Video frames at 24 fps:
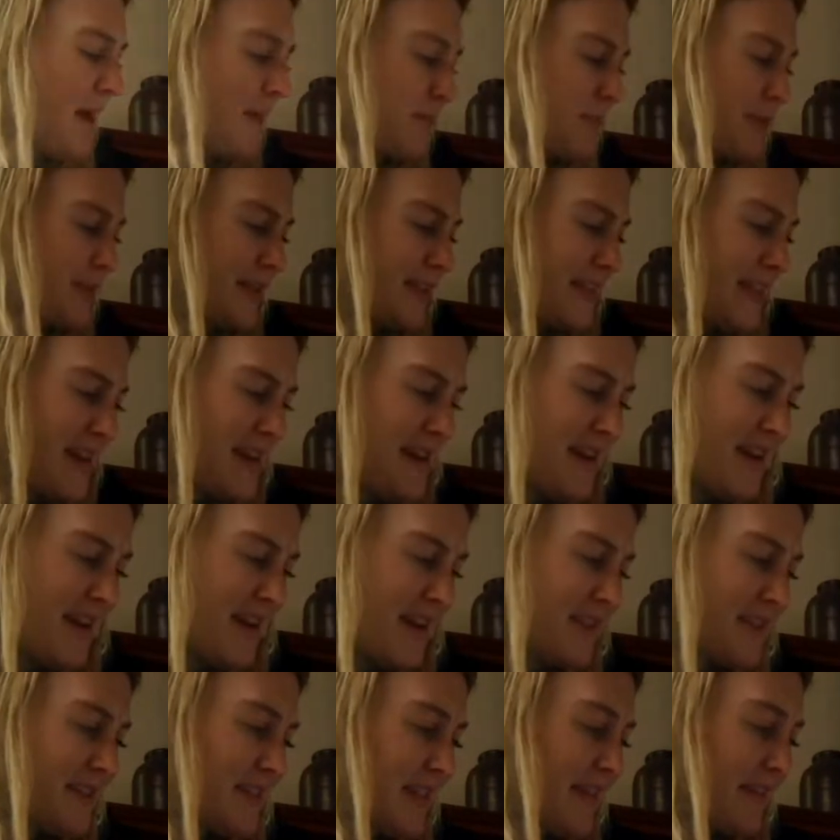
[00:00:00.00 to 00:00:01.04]

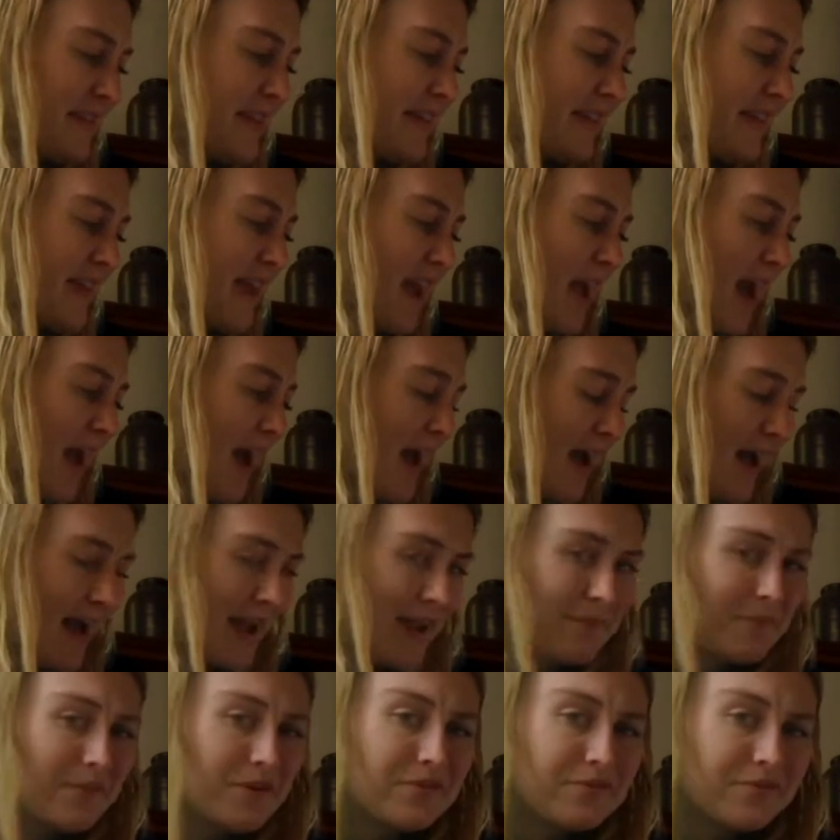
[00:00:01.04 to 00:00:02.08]
pretending," said Lilly.
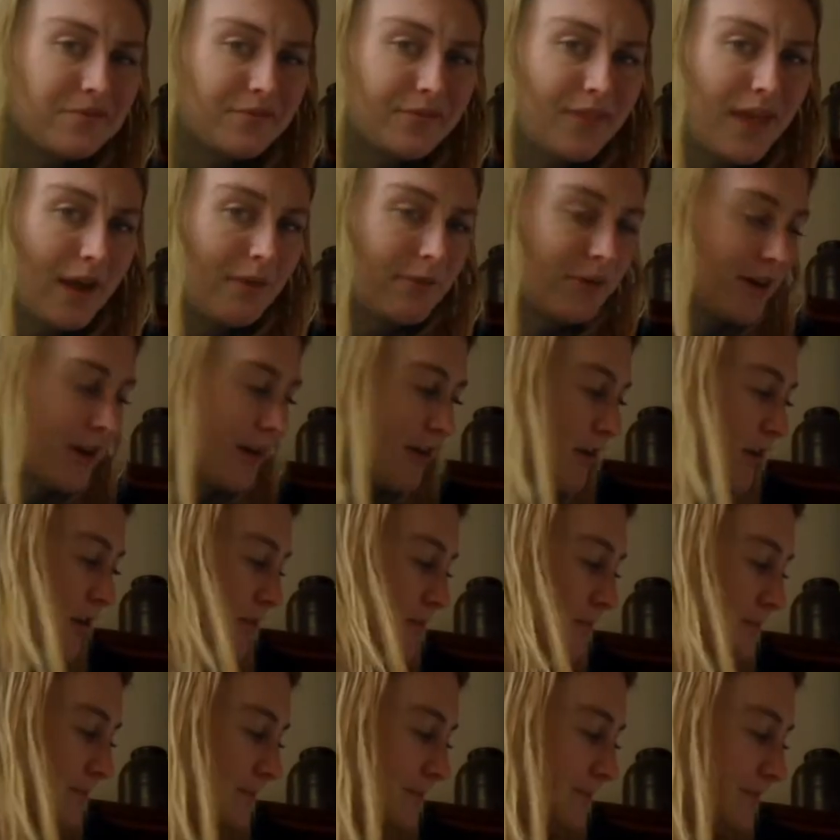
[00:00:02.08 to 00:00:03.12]
"I'm a flower girl."
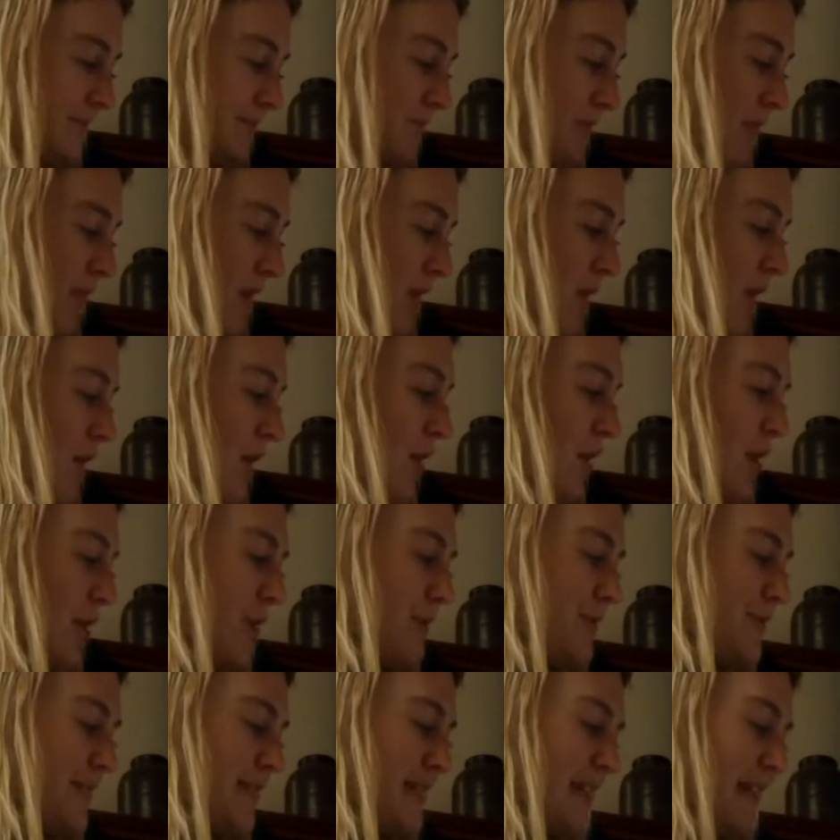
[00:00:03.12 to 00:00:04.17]

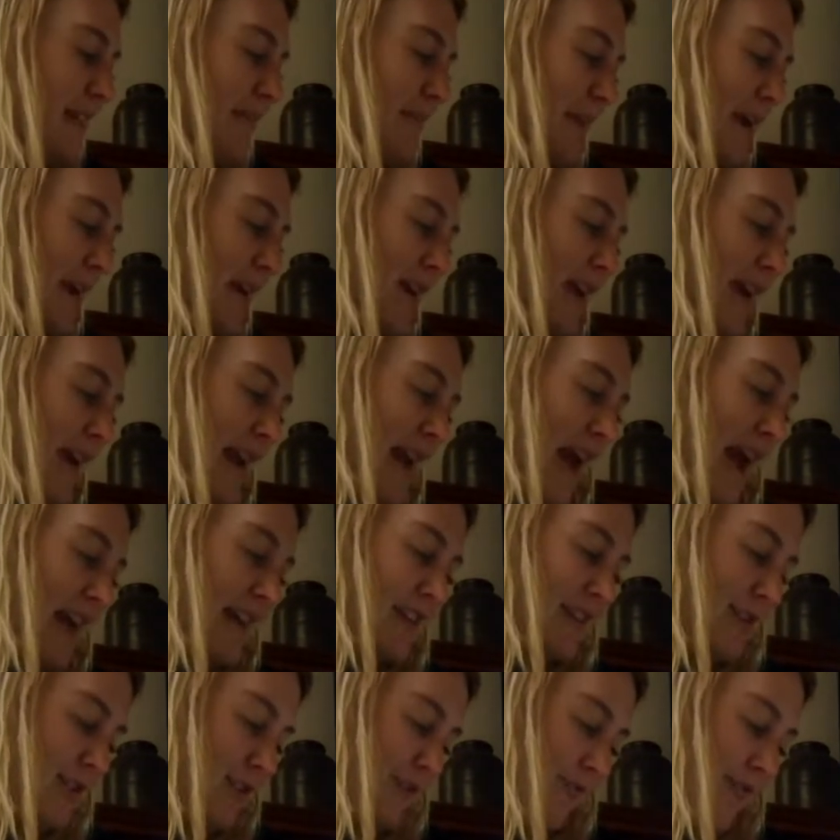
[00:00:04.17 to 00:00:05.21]
"Who's getting married?"
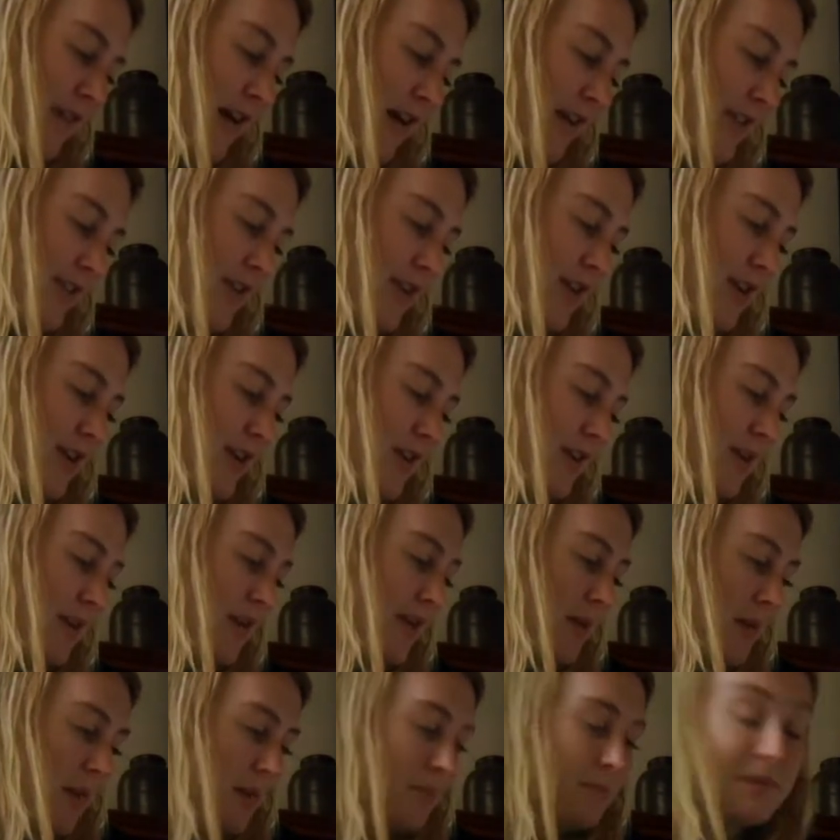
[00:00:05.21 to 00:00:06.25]
asked her father.
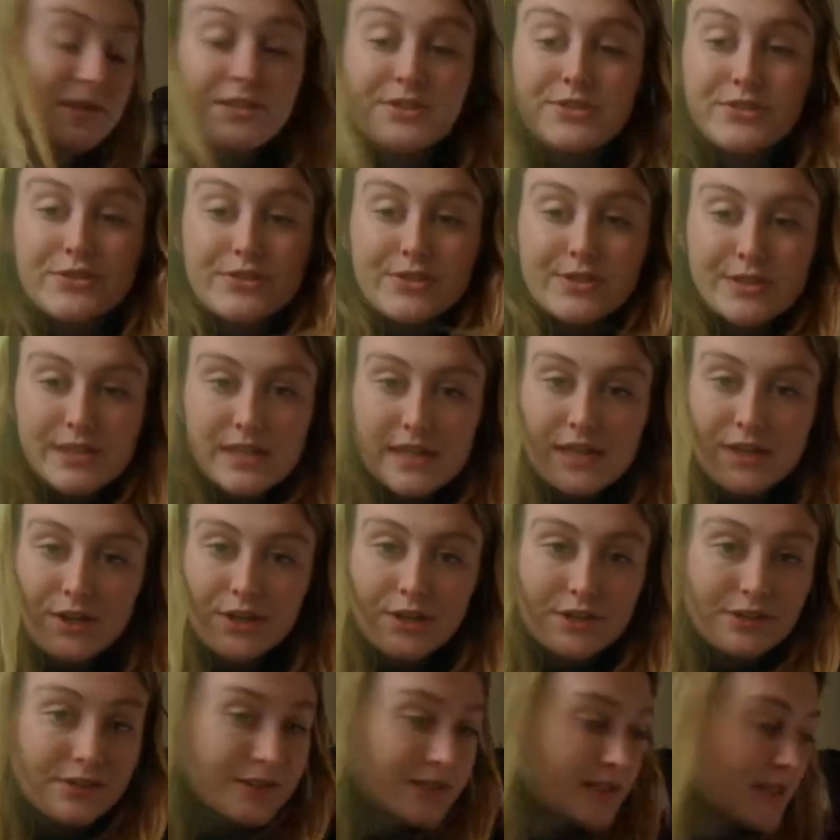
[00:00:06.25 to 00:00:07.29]
"Mr.
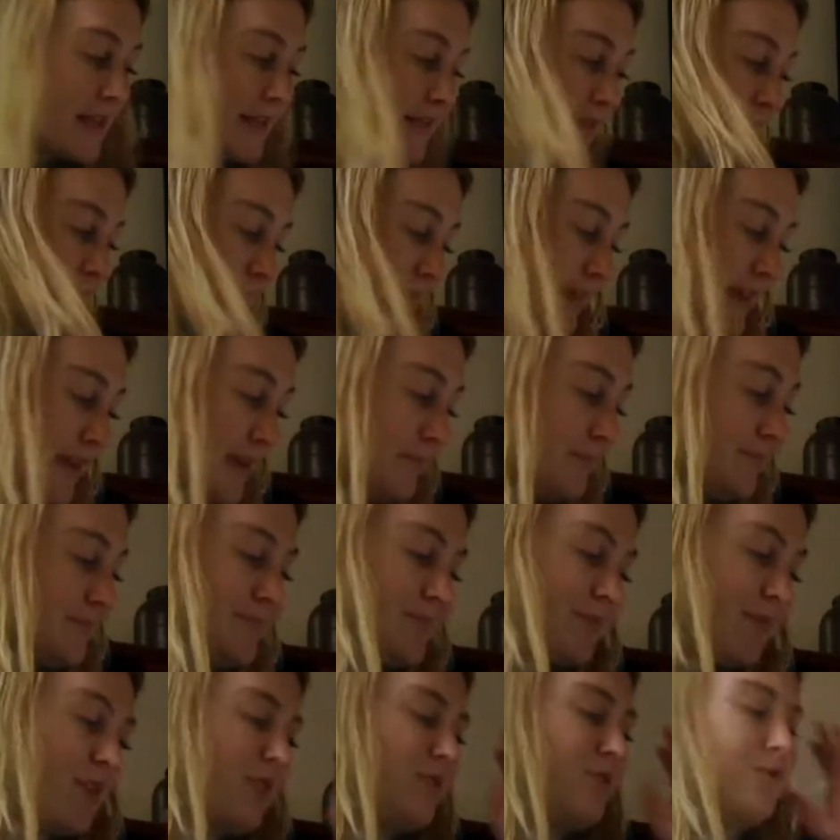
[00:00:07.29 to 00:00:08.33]
Slinger," said Lilly.
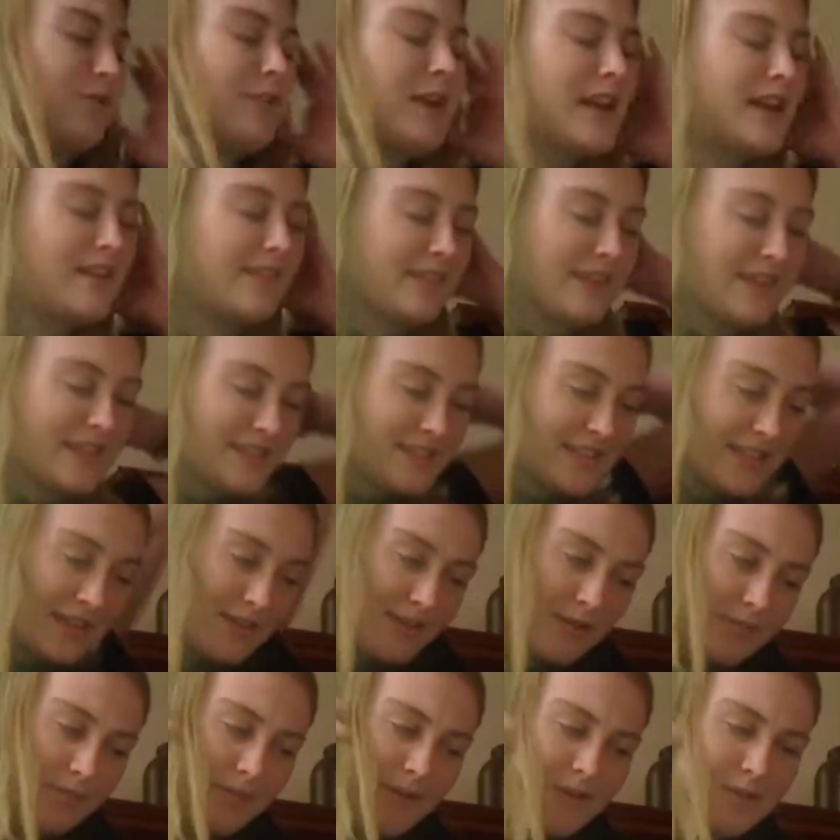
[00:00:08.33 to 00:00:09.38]
"Really?" said
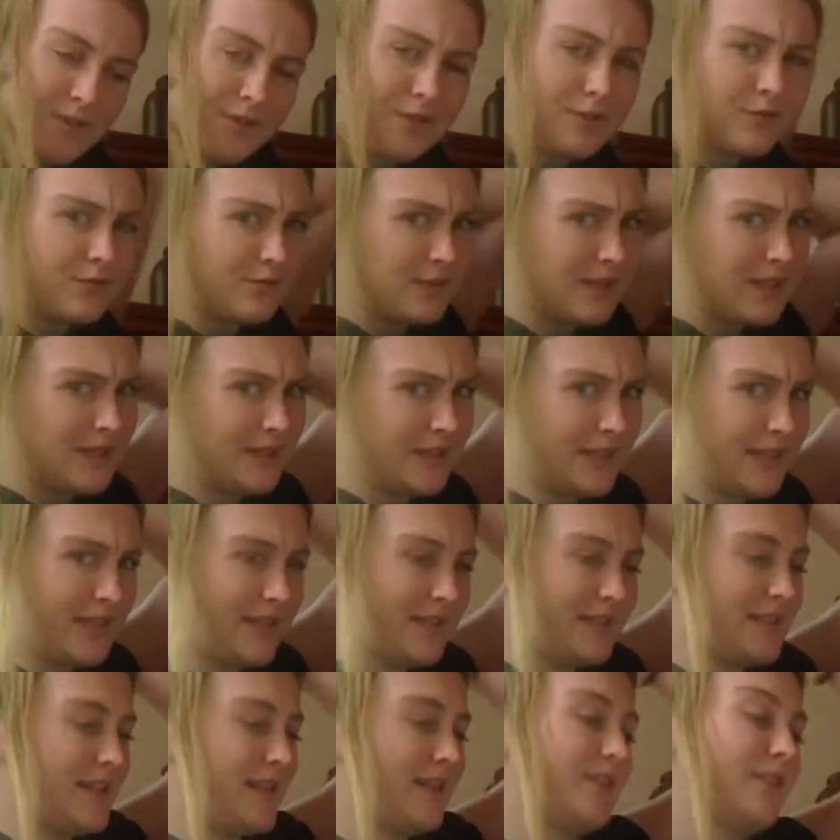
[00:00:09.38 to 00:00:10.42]
her mother. "Really?"
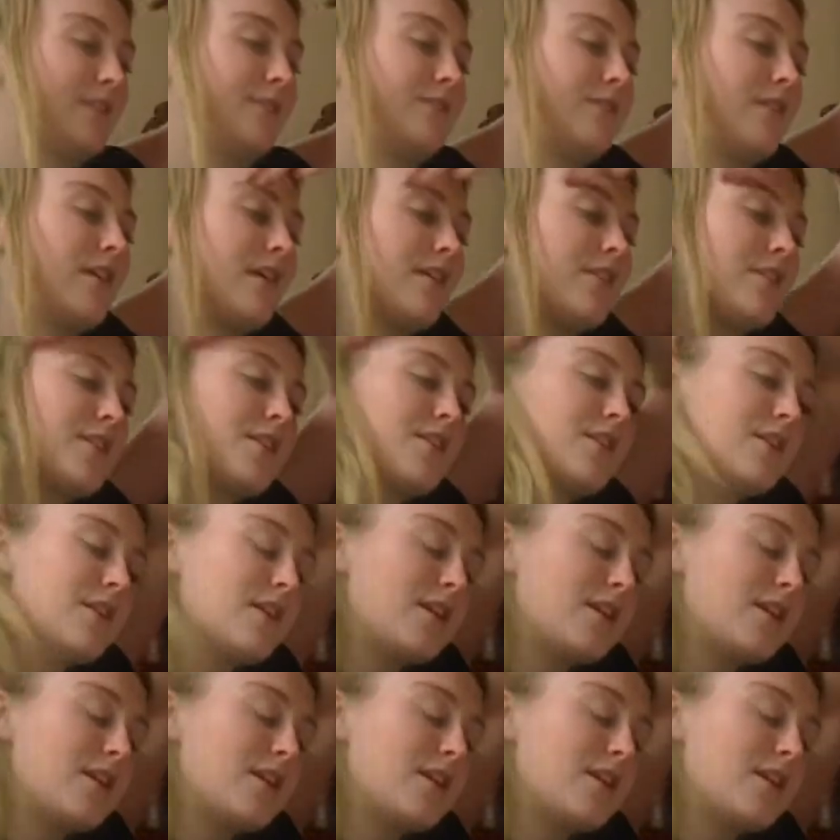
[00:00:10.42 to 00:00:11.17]
said her father.